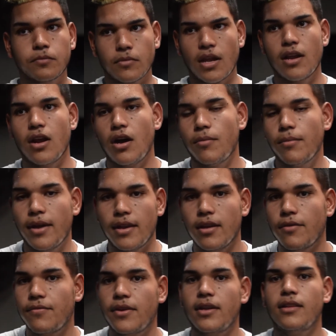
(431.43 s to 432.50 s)
and how many
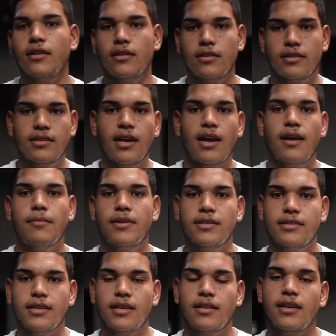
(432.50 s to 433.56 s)
of it, the time,
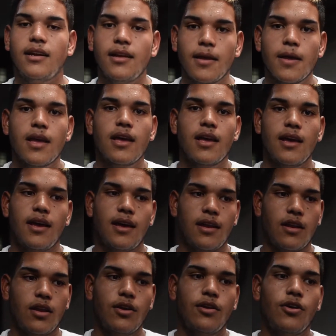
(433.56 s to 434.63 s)
etc.
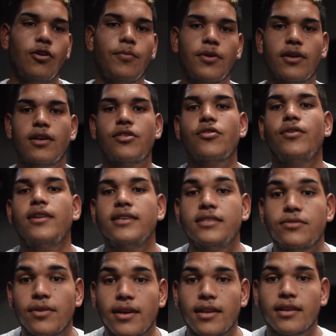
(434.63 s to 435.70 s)
And hope you enjoy this
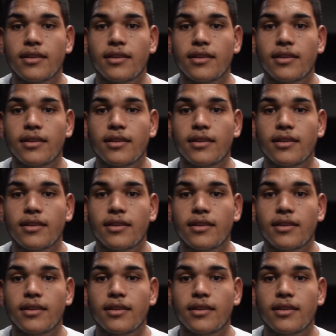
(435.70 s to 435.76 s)
training.